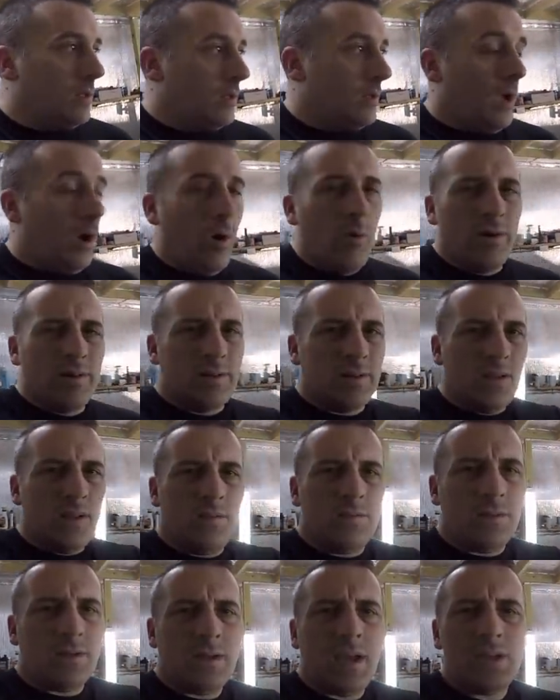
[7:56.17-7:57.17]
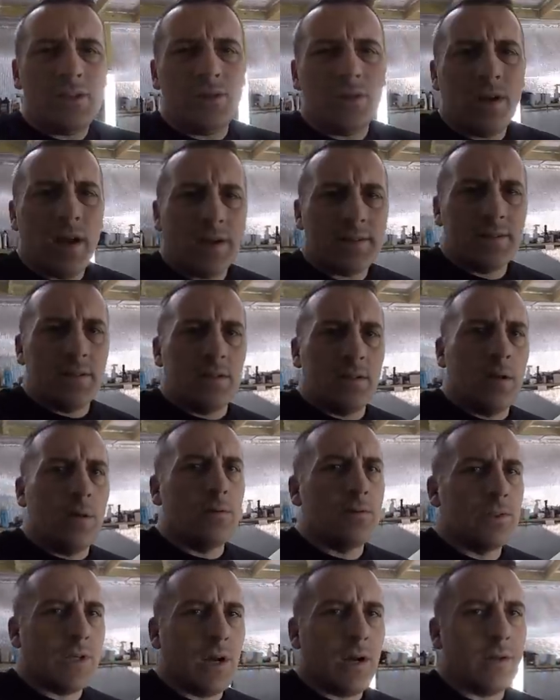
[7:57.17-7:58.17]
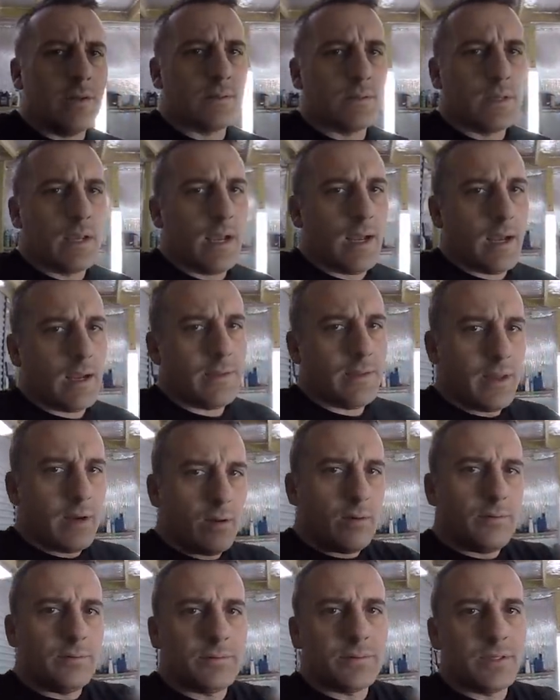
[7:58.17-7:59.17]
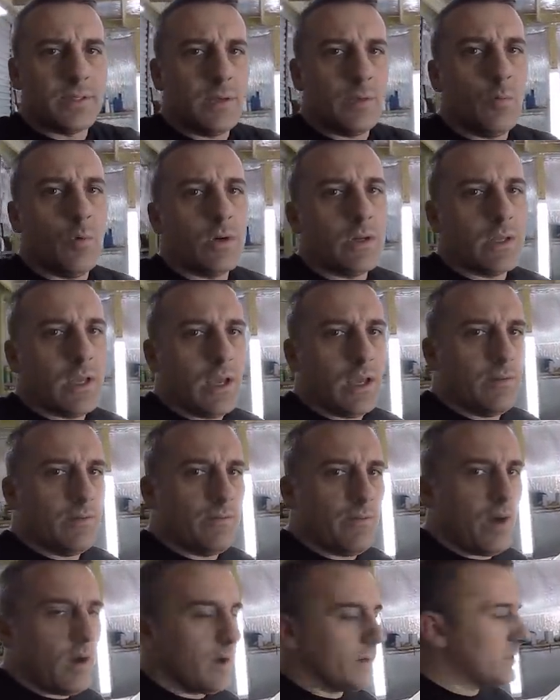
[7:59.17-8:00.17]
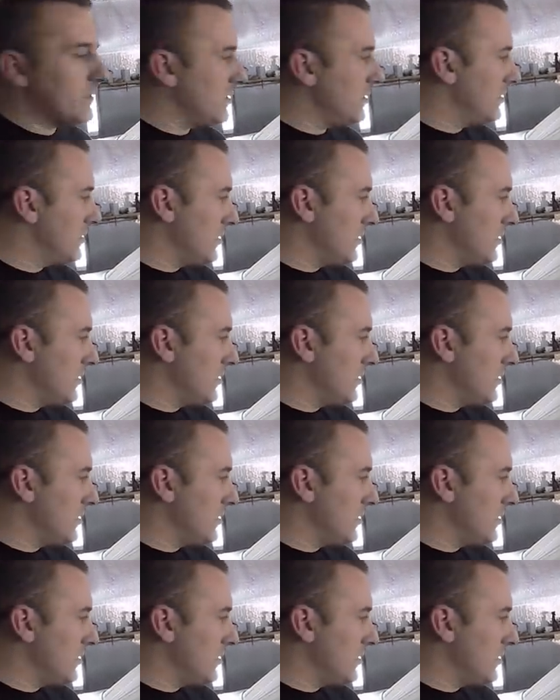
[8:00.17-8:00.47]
Oh, and in case you guys didn't know, John is the guy that owns the 1K Fox.